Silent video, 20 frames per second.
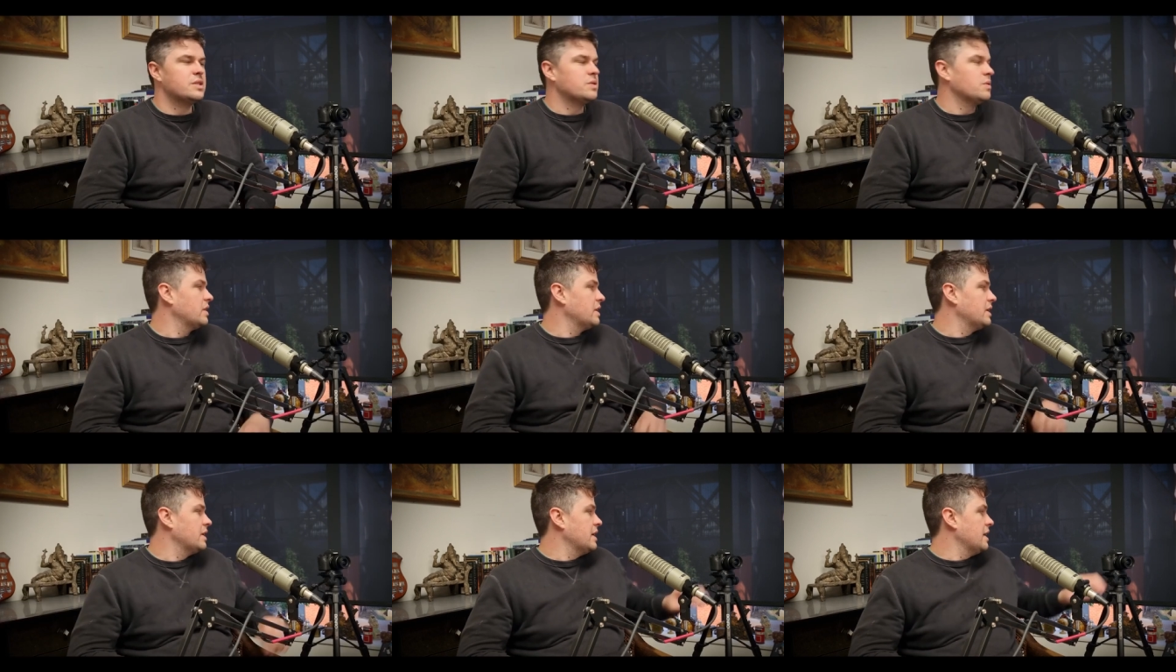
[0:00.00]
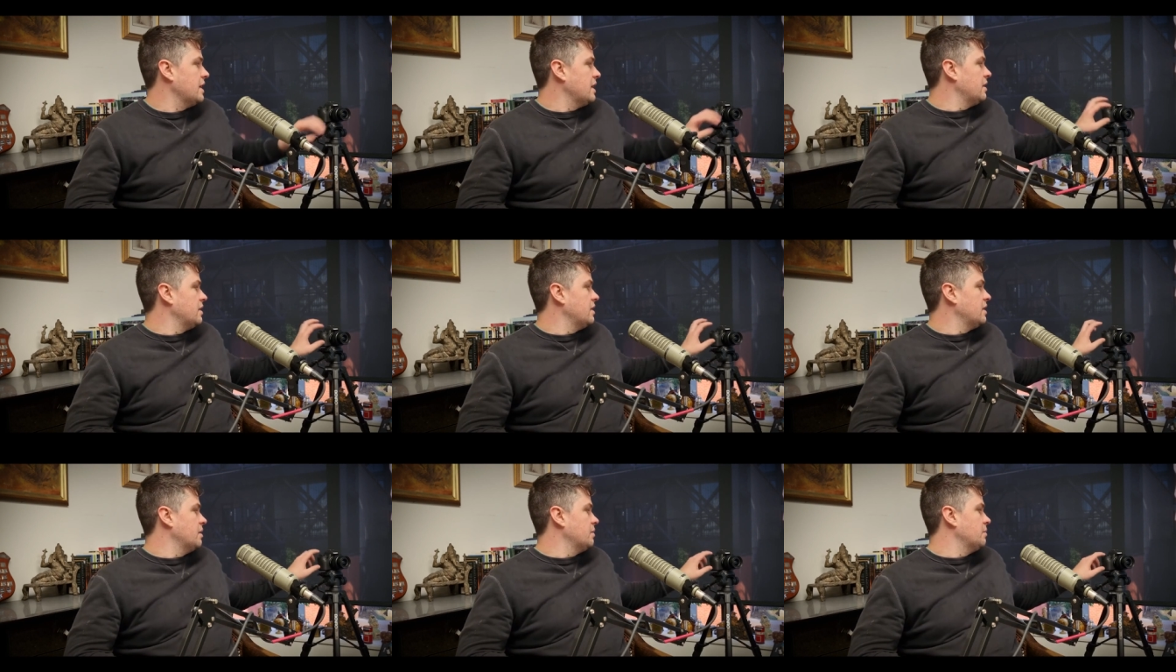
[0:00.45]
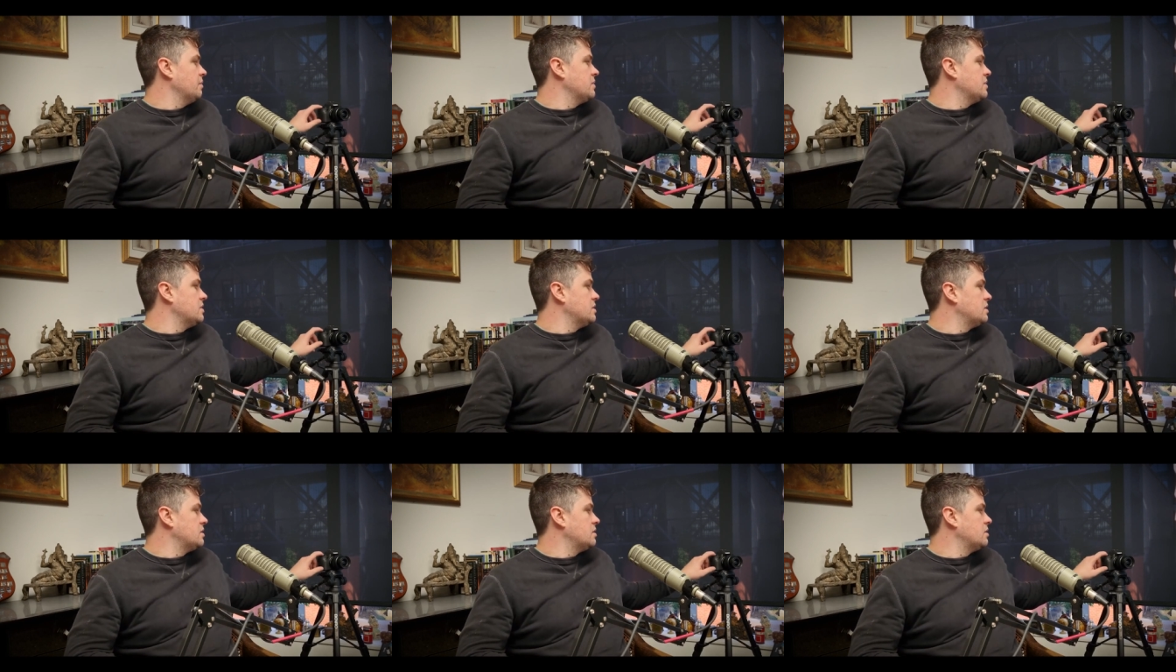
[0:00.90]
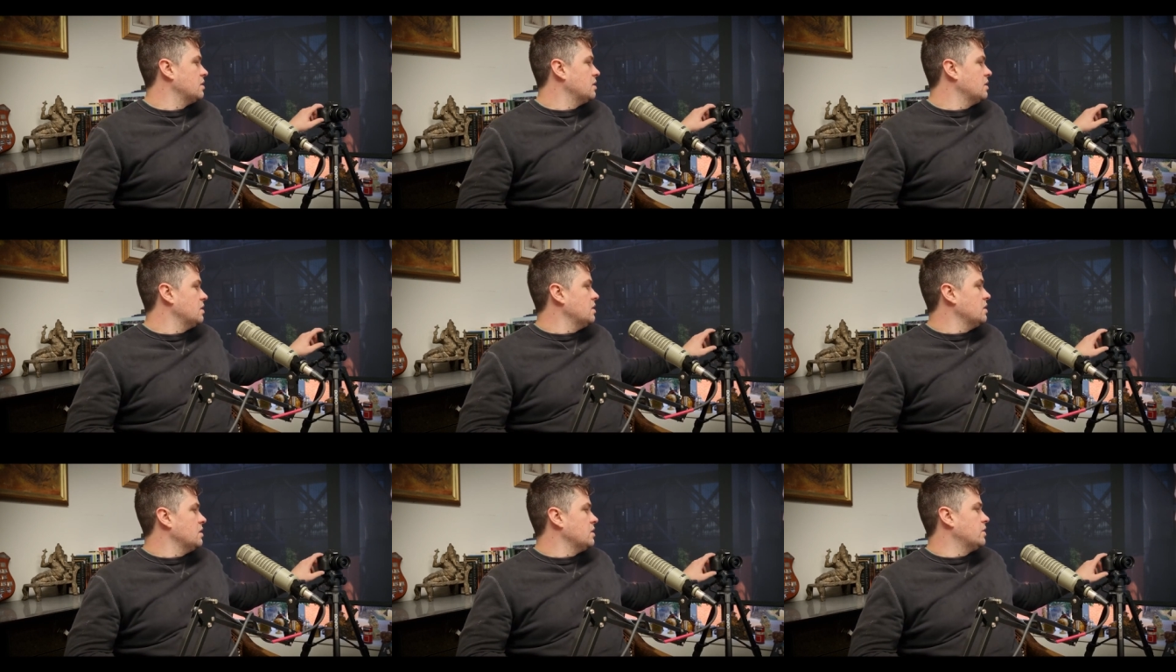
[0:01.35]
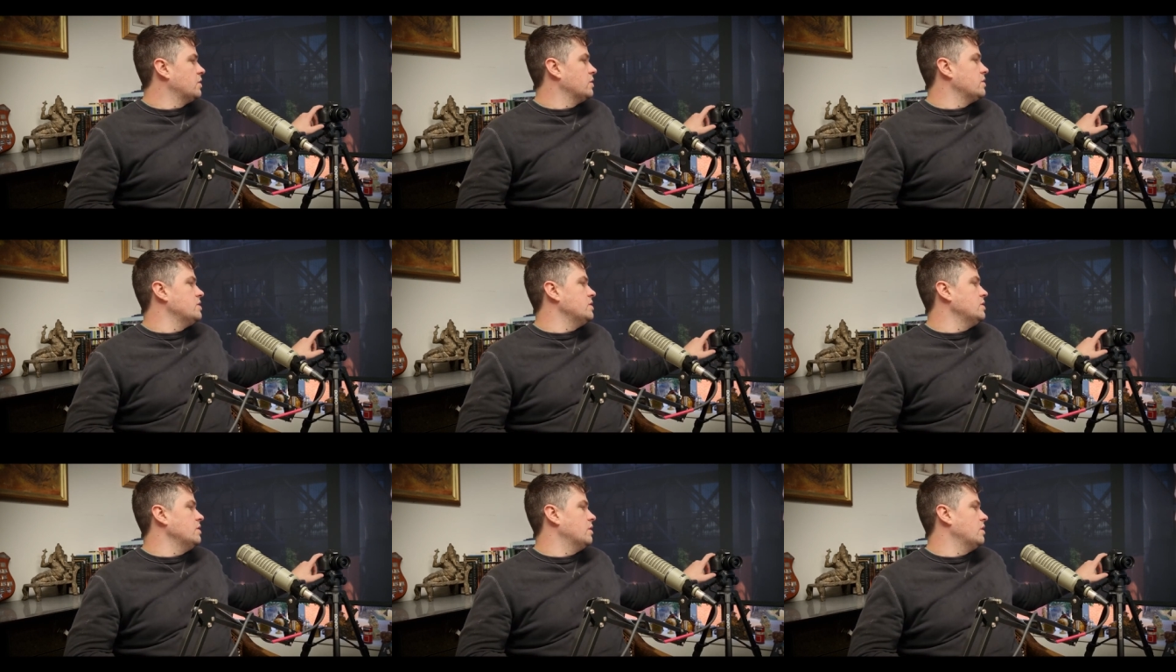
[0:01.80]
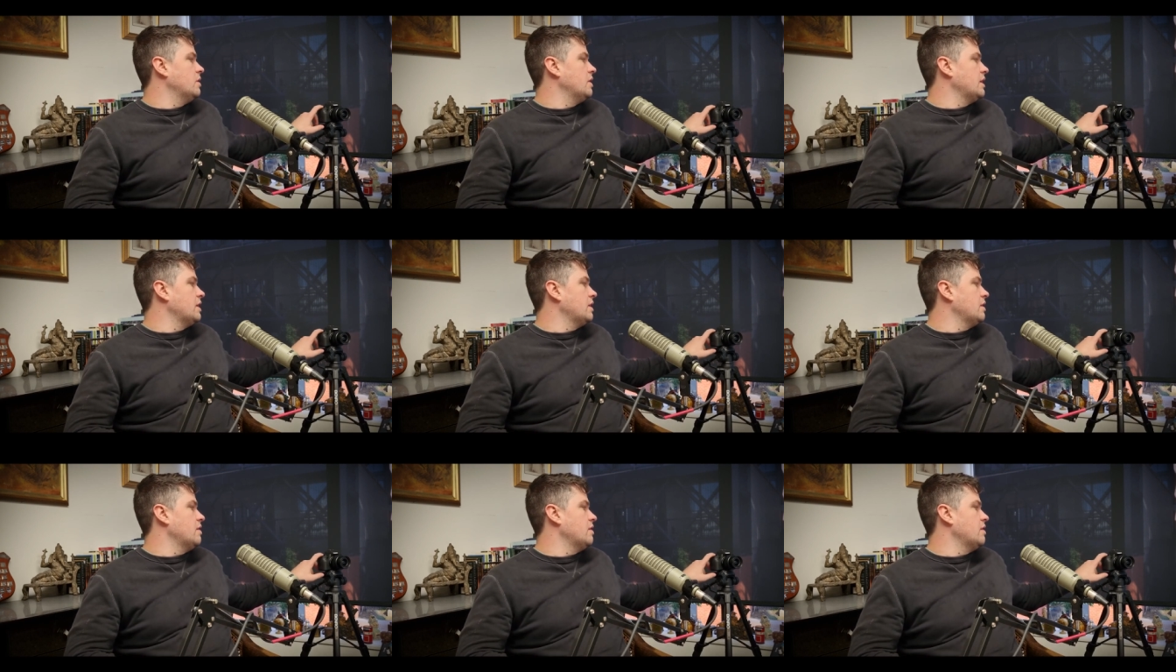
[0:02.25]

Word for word: It's quite an art. Because, um, you know,